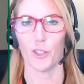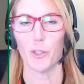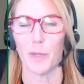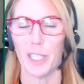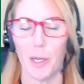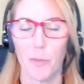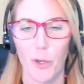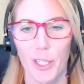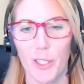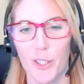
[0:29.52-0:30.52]
Should you become
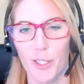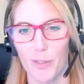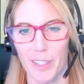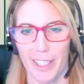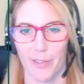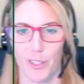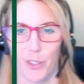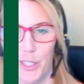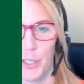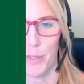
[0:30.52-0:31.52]
more conservative
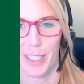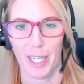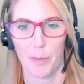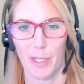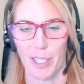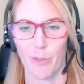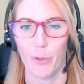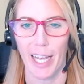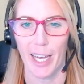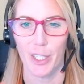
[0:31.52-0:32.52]
as you near retirement?
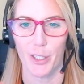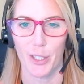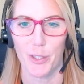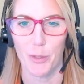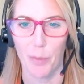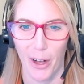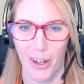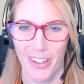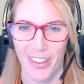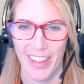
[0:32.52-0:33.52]
If we had a crystal
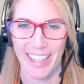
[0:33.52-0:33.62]
ball,